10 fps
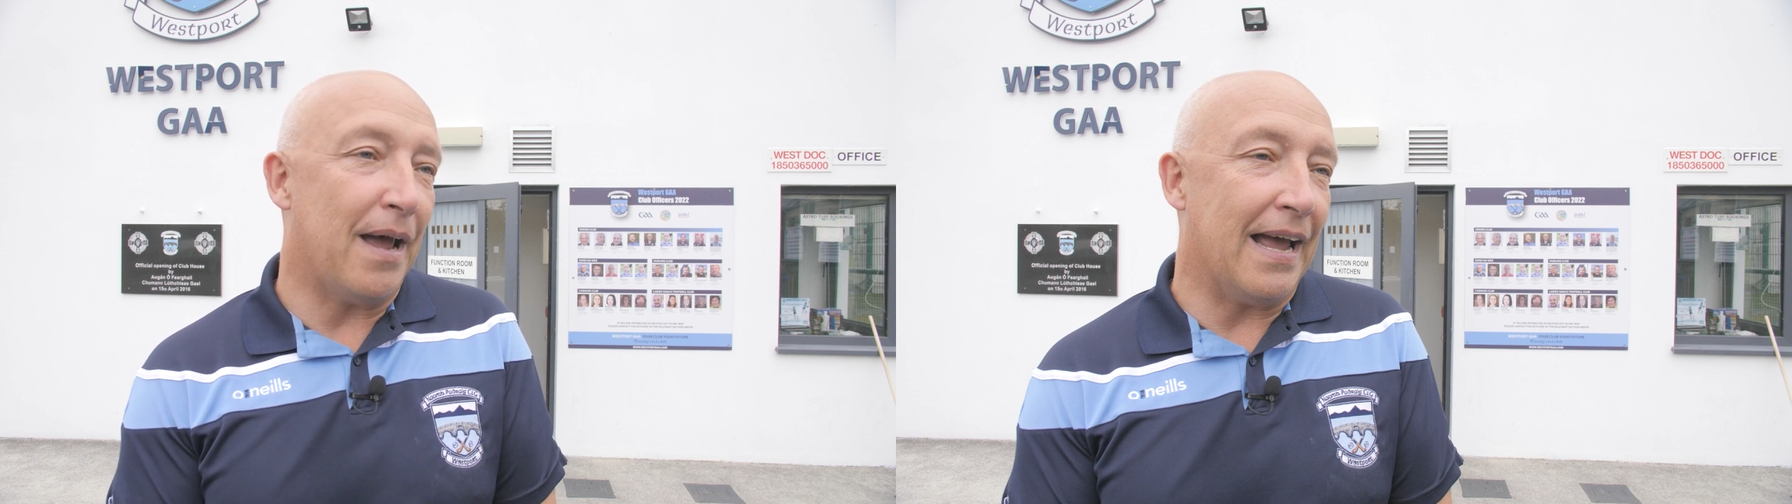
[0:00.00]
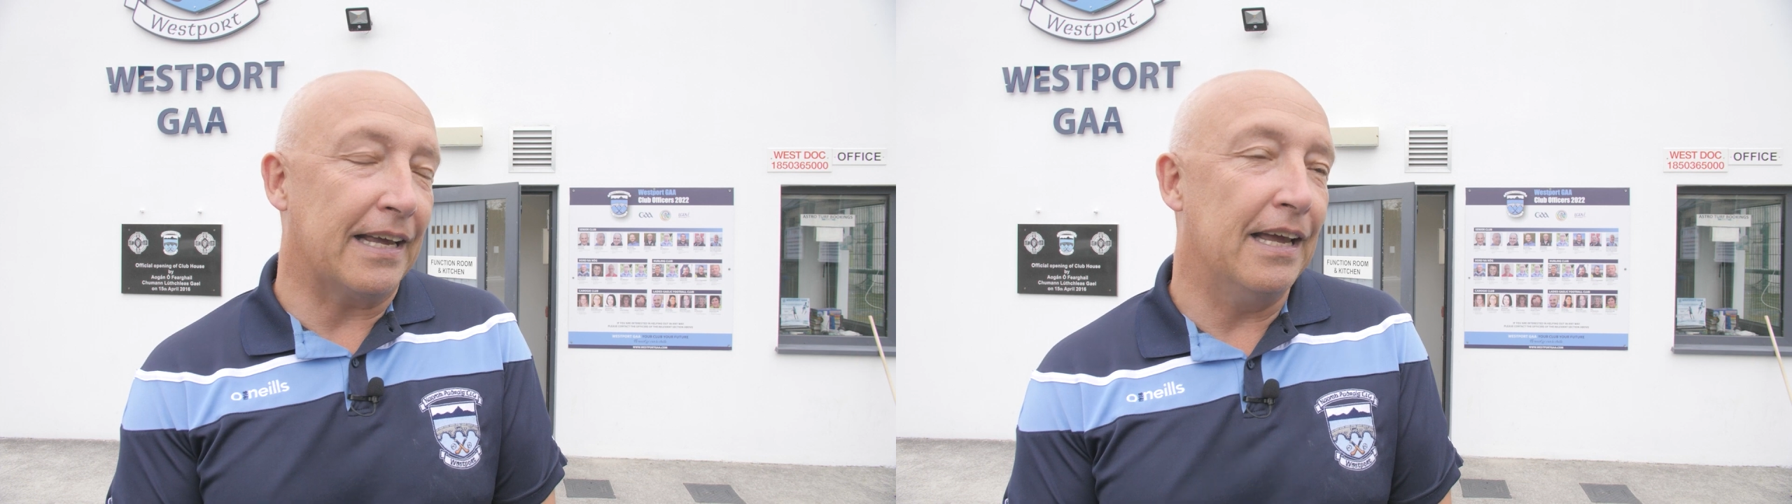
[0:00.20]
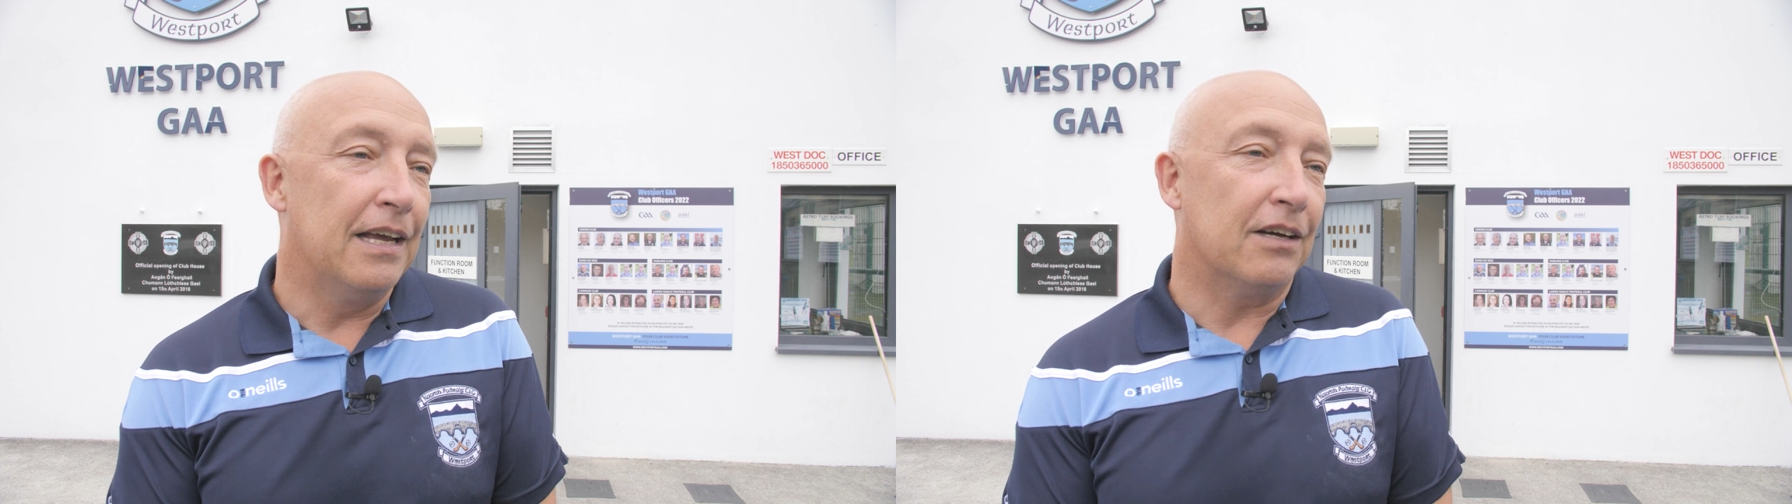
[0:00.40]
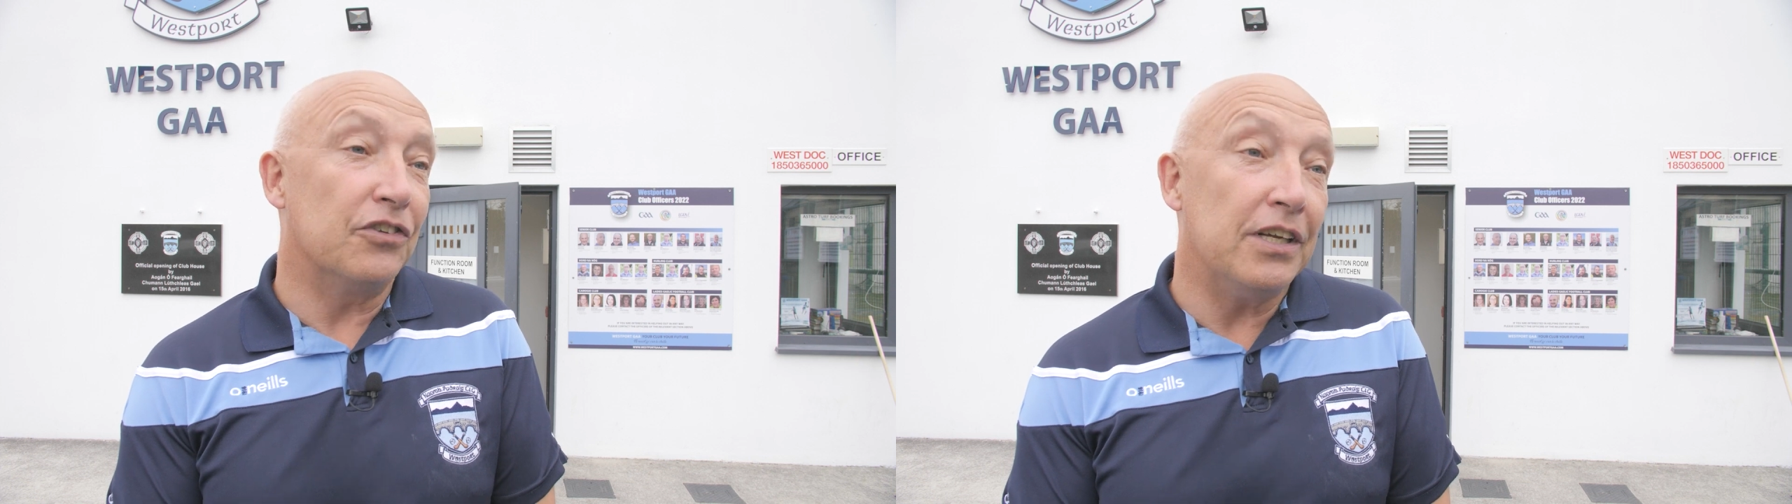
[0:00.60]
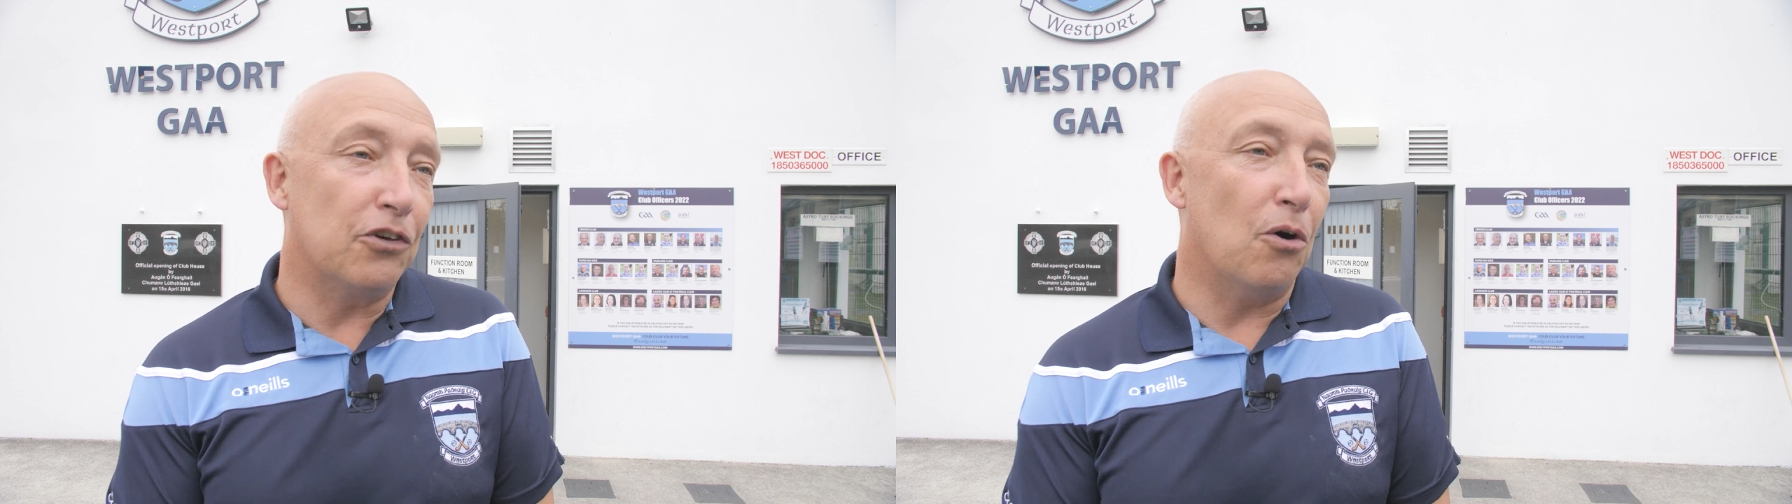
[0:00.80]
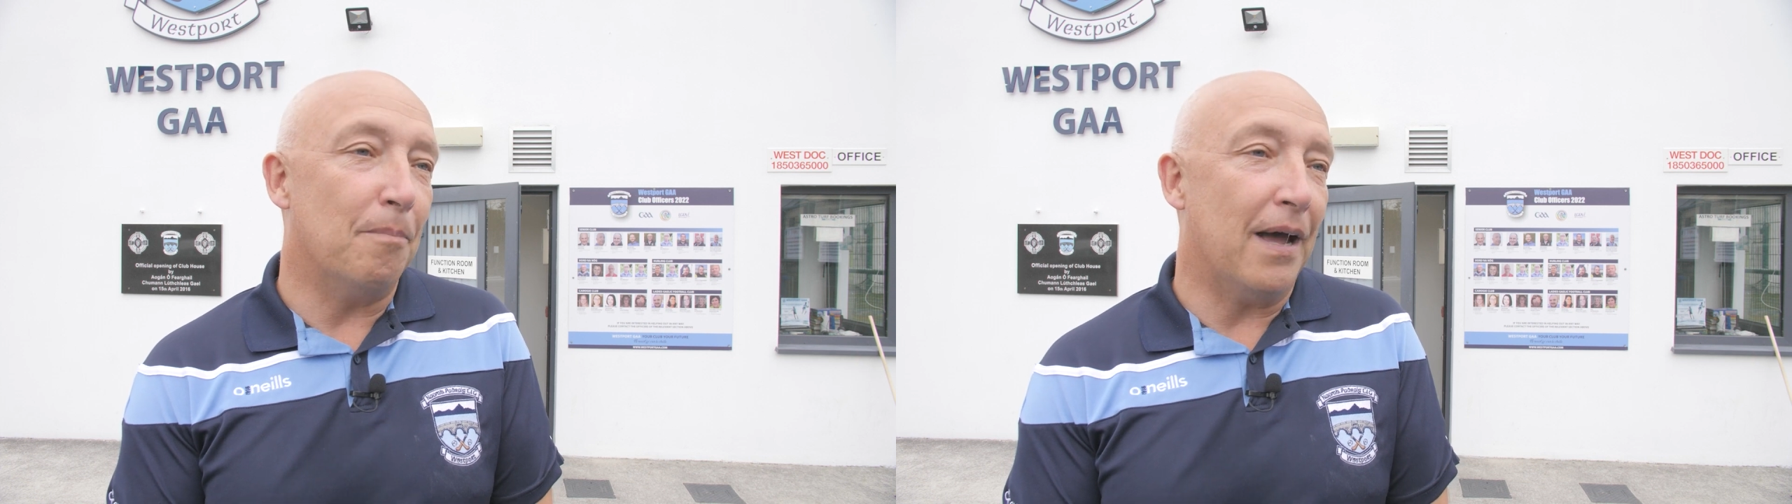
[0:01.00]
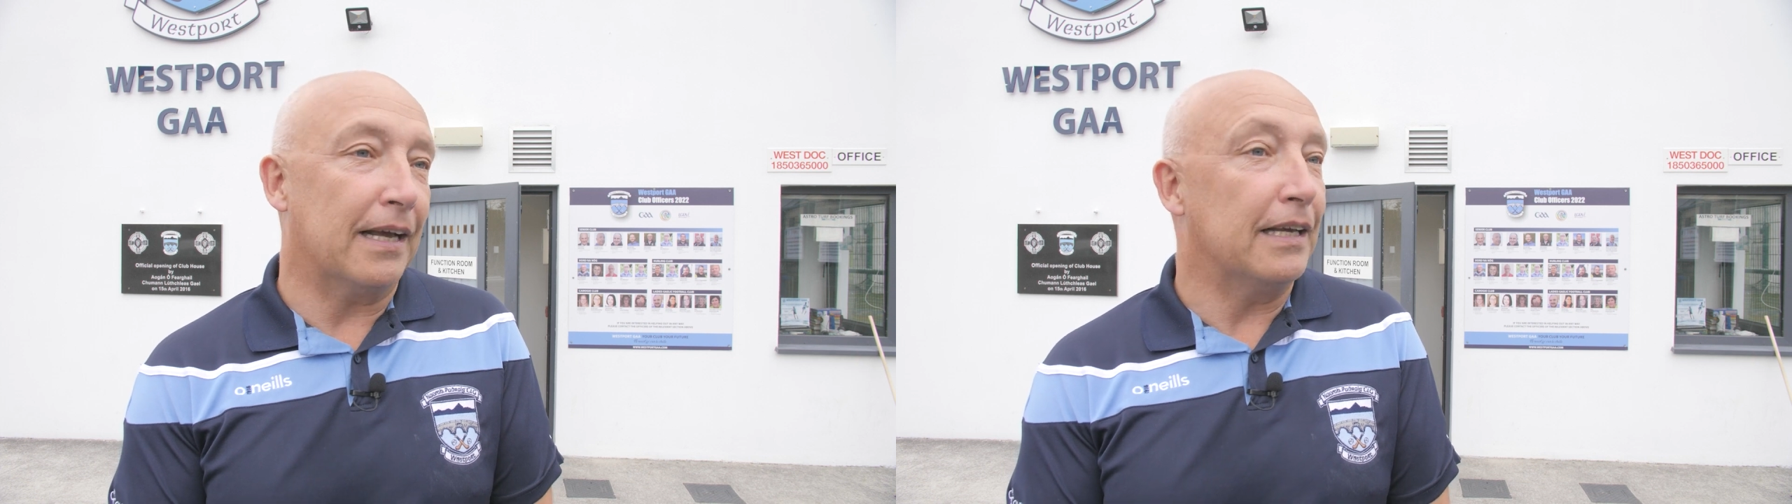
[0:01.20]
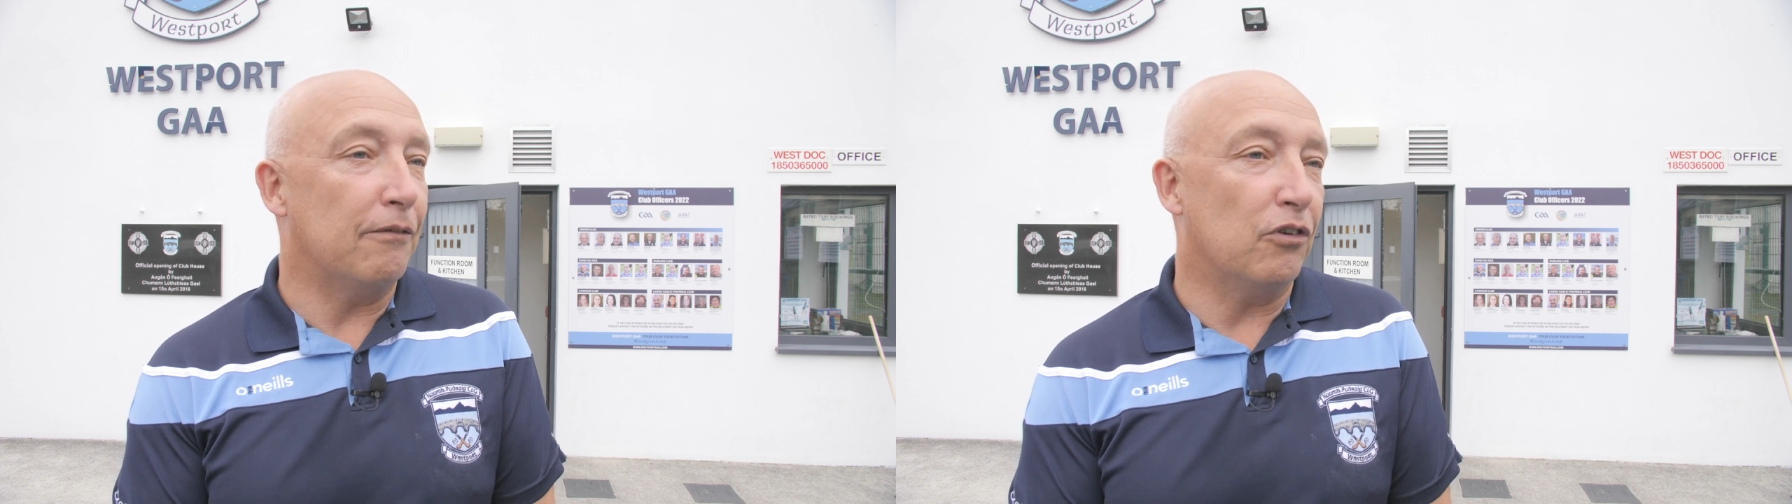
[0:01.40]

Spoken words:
back, because he'd come back and